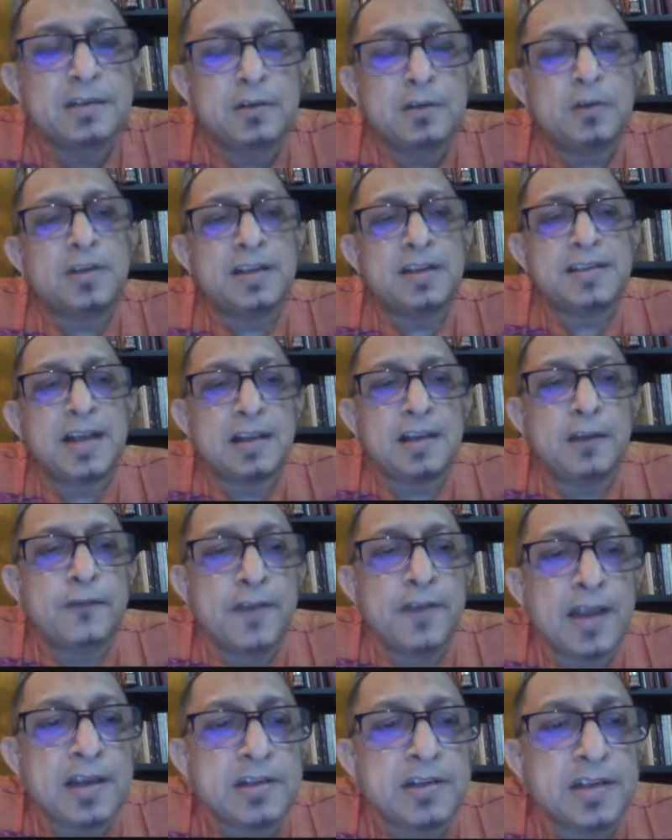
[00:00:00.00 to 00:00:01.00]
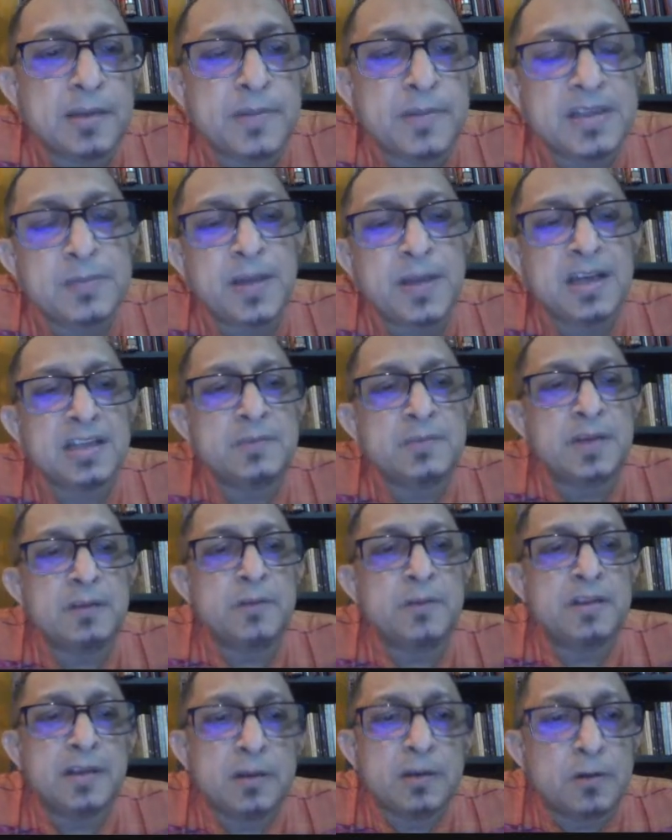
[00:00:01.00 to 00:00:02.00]
not exactly financial mismanagement,
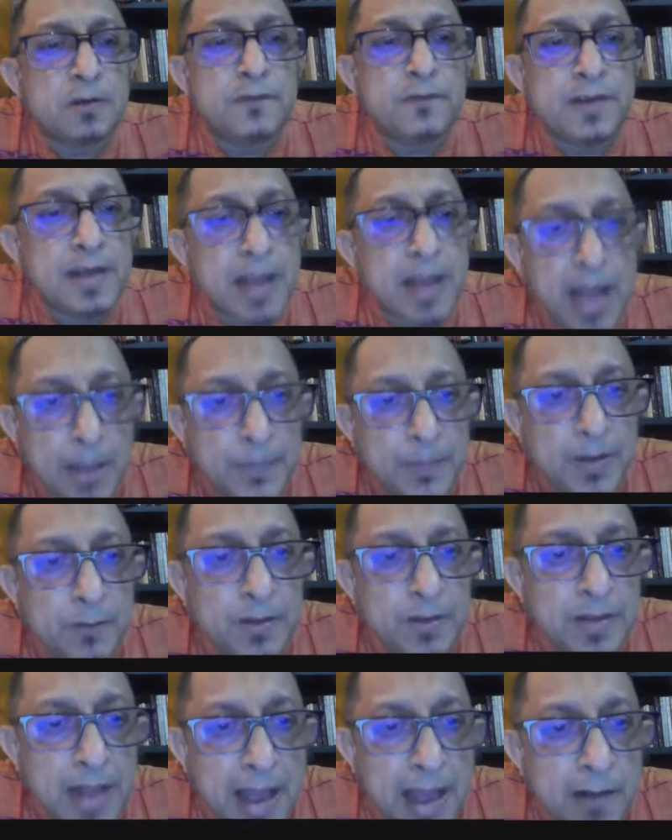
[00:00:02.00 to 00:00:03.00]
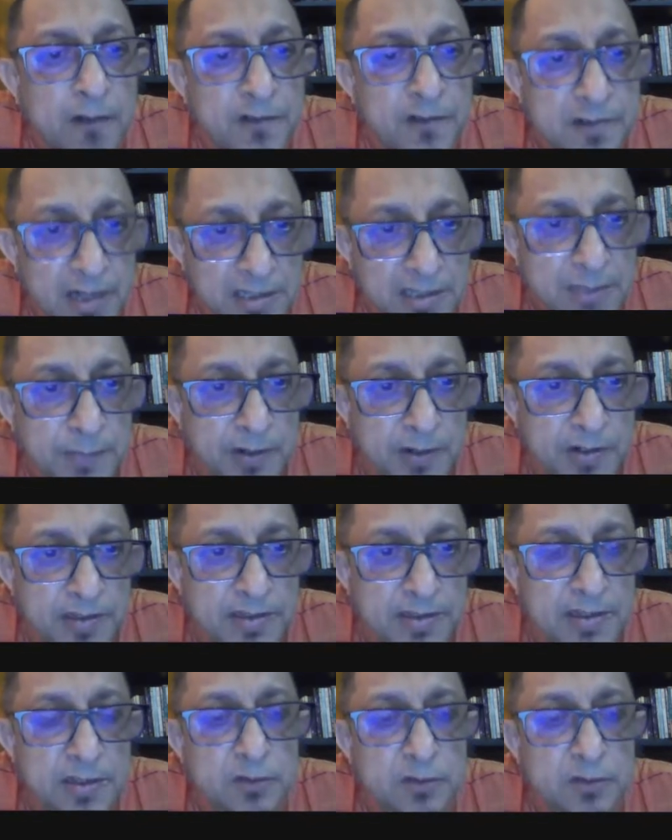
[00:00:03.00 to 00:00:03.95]
but they're not very happy with lack of transparency.